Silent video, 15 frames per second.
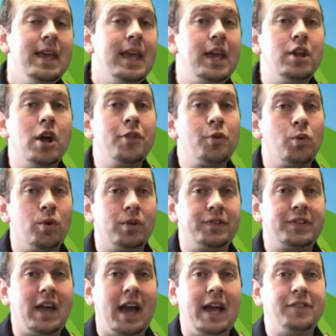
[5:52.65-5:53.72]
In other
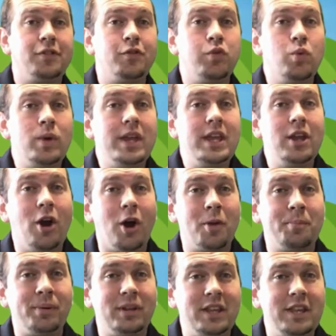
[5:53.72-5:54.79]
words, guys, if we are
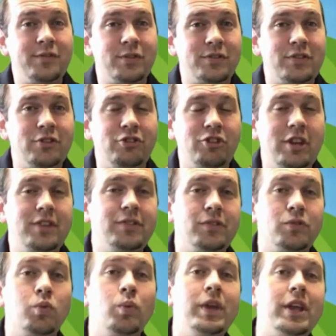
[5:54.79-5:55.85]
believers in
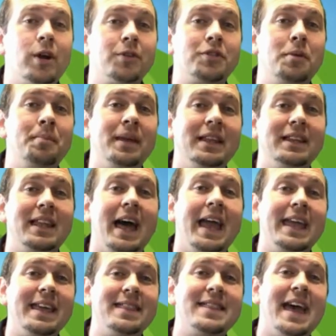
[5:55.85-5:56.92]
Jesus, we are to be
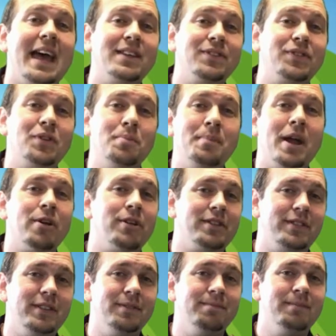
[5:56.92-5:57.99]
like that
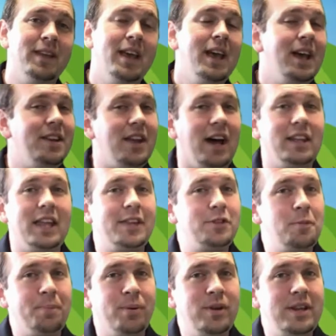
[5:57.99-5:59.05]
Samaritan. Not like
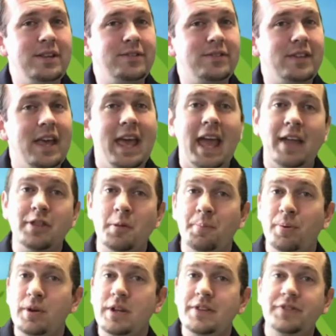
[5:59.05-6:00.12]
the priest. And the
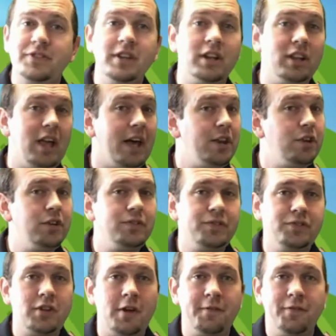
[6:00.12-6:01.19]
priest did a lot of good
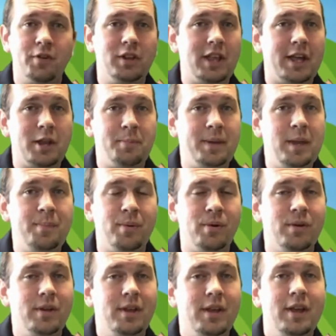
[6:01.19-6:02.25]
stuff for a lot of
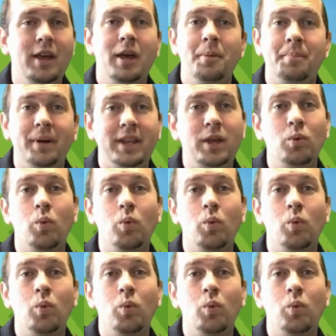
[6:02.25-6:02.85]
people, but he